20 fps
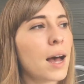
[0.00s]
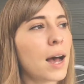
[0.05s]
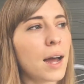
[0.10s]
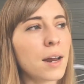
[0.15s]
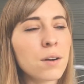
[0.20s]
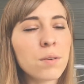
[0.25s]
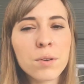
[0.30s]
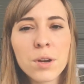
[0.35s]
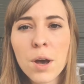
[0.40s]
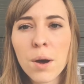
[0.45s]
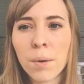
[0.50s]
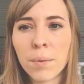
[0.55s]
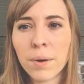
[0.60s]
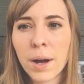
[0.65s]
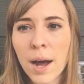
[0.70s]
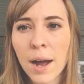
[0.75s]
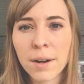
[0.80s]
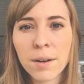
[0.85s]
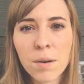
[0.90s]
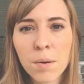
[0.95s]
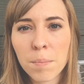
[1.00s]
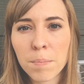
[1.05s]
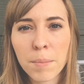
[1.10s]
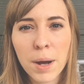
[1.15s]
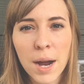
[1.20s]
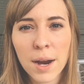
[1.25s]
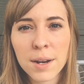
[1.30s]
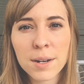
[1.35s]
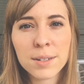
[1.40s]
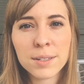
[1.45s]
I don't know. I don't
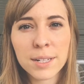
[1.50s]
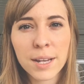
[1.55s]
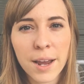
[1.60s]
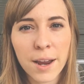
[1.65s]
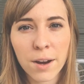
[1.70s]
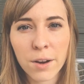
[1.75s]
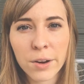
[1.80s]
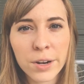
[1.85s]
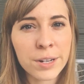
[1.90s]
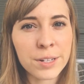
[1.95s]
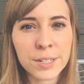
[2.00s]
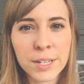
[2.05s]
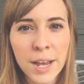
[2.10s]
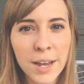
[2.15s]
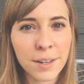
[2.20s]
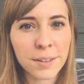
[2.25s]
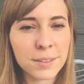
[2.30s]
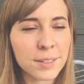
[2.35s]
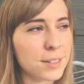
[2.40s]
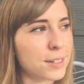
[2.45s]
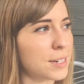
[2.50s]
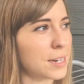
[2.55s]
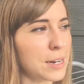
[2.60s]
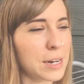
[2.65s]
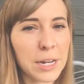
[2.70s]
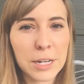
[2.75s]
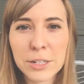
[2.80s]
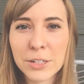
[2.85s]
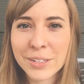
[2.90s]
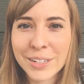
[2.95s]
mind Harry's
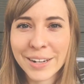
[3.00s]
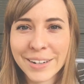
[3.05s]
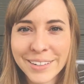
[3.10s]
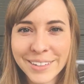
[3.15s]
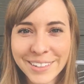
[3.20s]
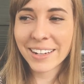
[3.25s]
angstiness.